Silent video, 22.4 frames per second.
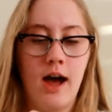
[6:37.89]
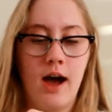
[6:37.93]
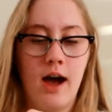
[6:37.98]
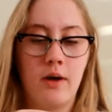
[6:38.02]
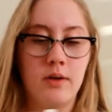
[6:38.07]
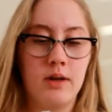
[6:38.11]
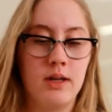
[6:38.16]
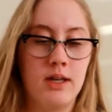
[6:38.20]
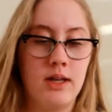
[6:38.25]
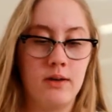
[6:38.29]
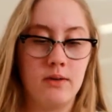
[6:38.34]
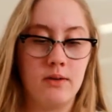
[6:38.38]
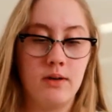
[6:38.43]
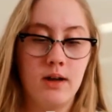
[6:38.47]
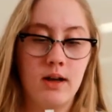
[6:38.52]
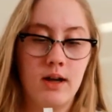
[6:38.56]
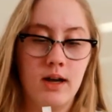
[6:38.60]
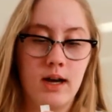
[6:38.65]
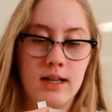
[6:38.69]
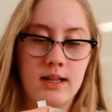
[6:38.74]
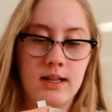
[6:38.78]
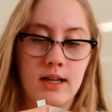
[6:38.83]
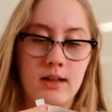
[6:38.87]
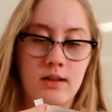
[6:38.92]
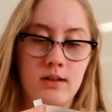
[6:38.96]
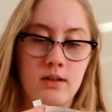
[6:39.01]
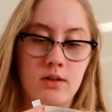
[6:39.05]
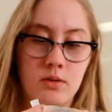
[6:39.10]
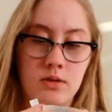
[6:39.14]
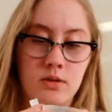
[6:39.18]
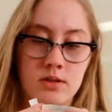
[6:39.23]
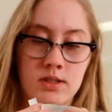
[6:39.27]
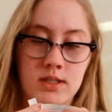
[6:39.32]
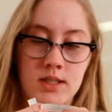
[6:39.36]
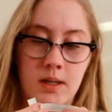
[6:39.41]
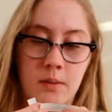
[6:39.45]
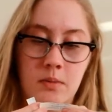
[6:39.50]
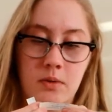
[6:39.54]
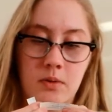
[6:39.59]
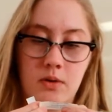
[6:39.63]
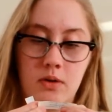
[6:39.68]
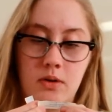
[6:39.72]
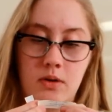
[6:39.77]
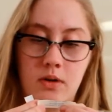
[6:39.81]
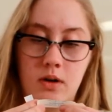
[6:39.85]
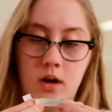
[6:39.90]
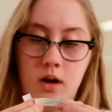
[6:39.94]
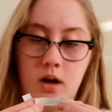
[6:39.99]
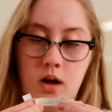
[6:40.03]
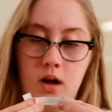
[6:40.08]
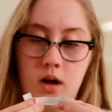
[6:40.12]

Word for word: How cute. And then you will stumble